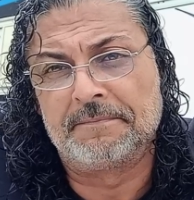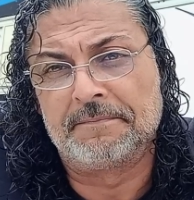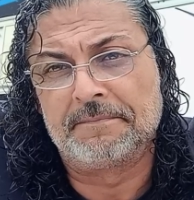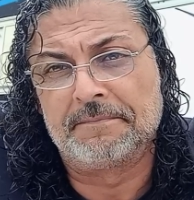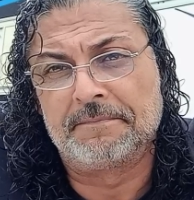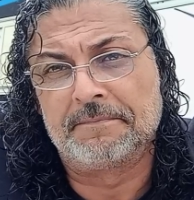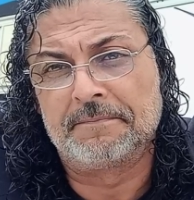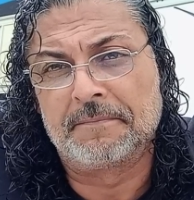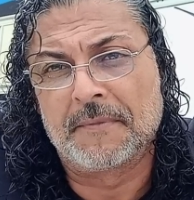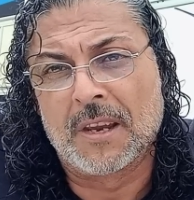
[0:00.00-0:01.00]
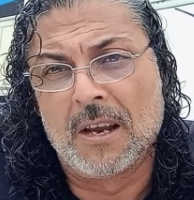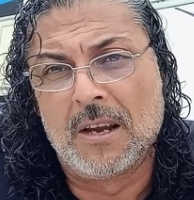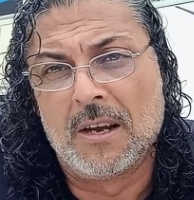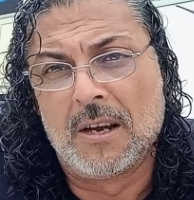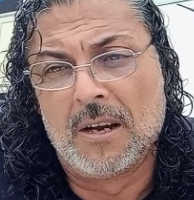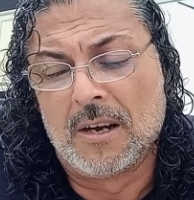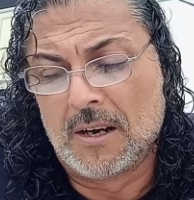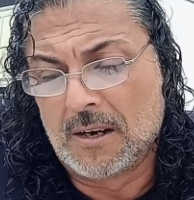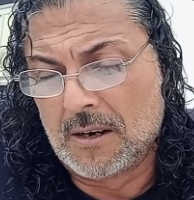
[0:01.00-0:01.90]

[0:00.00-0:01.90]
(silence)